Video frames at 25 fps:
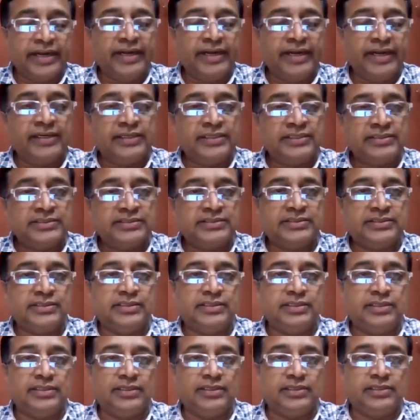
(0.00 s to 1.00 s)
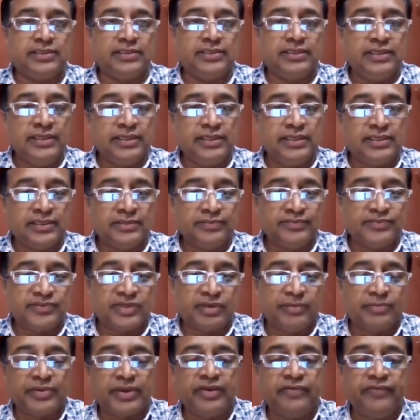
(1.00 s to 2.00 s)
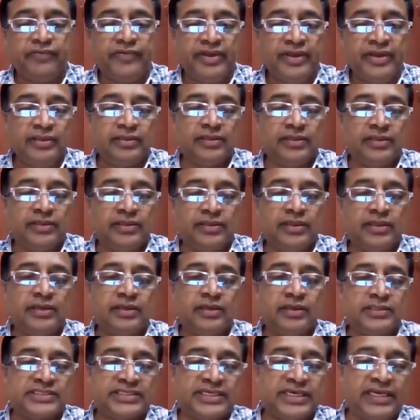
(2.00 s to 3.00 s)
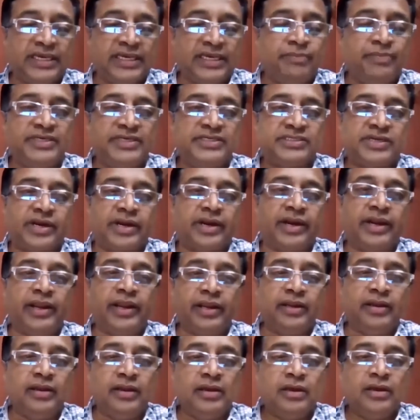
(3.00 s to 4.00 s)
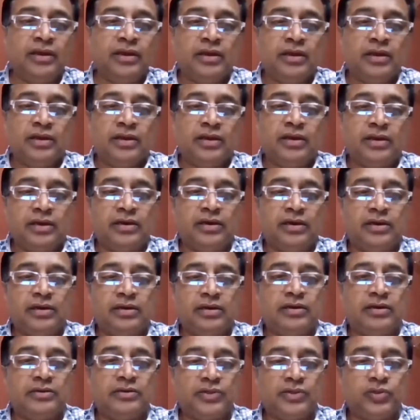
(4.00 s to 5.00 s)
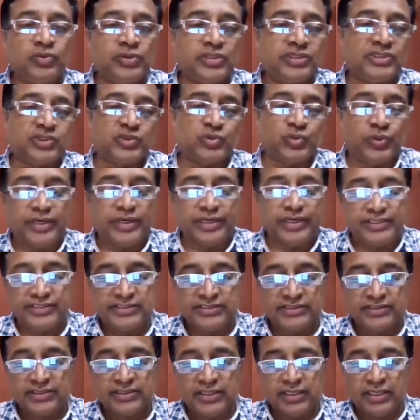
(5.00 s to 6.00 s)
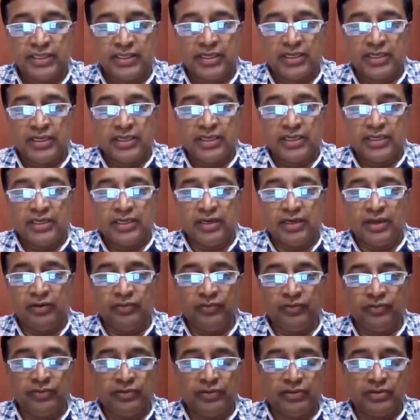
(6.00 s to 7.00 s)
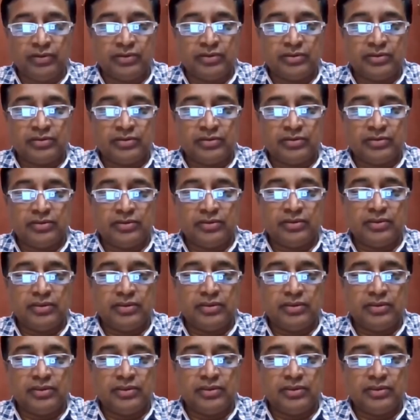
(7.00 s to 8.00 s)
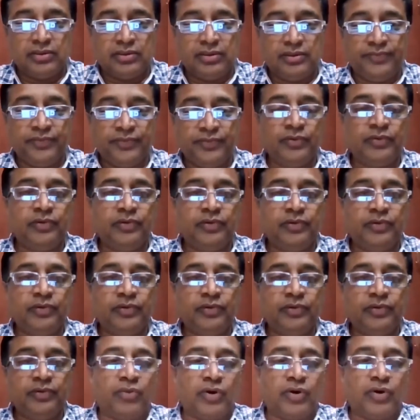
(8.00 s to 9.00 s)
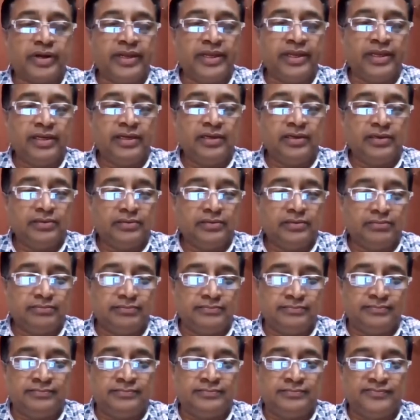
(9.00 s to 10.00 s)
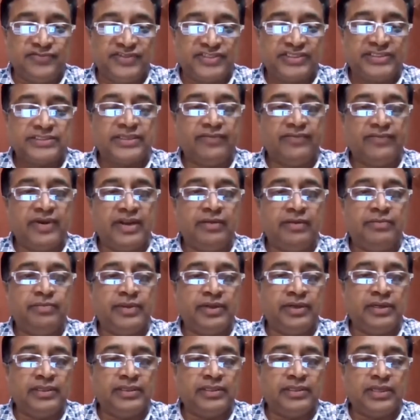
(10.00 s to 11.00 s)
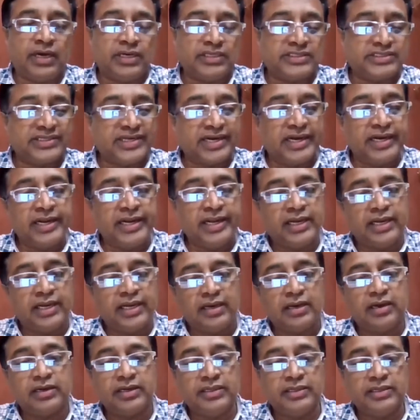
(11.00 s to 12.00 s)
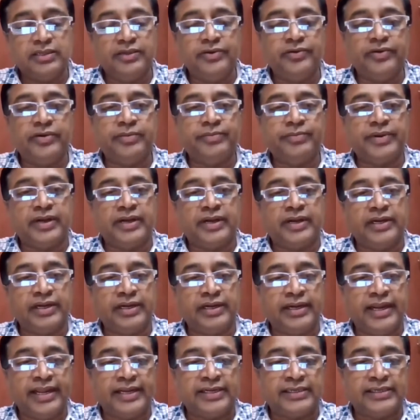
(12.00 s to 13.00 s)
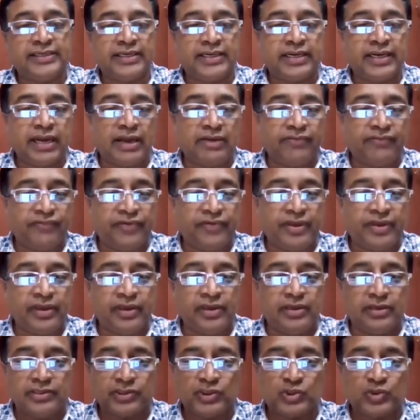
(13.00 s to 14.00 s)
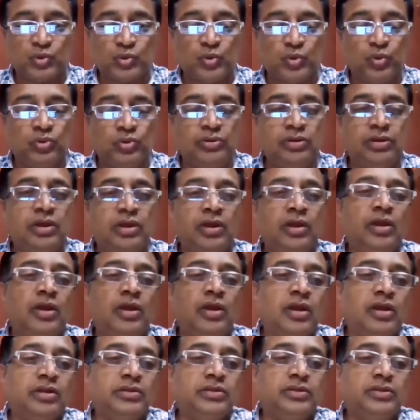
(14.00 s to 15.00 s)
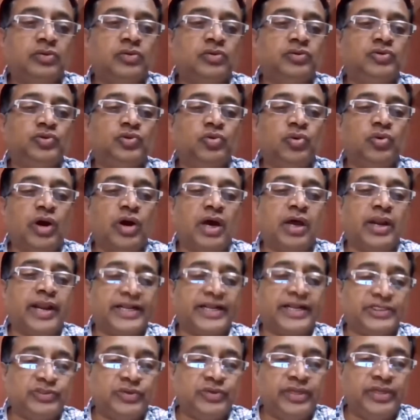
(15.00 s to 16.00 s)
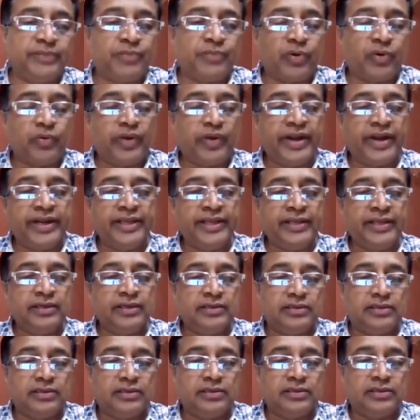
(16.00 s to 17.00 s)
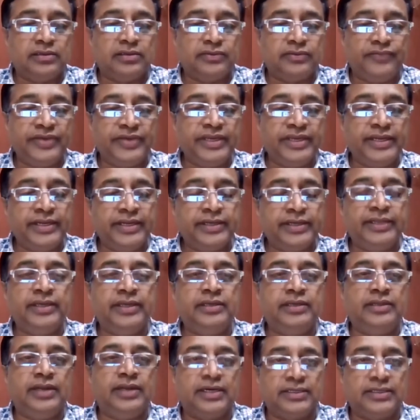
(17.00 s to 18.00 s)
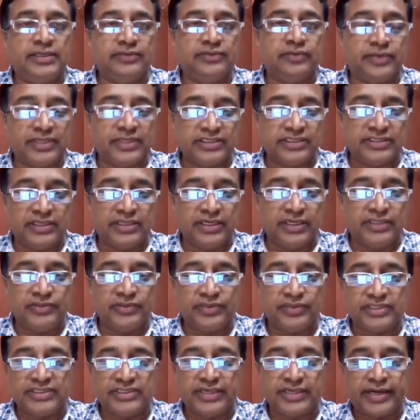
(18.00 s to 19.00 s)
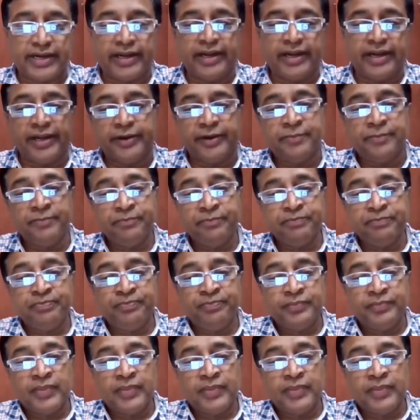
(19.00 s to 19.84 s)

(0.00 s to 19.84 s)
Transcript: trainers in terms of giving the skill-based training to the students. Now, if you look at a model which is available Australia or in Europe country, like a TAFE school, those who are actually providing VET, that is vocational education training,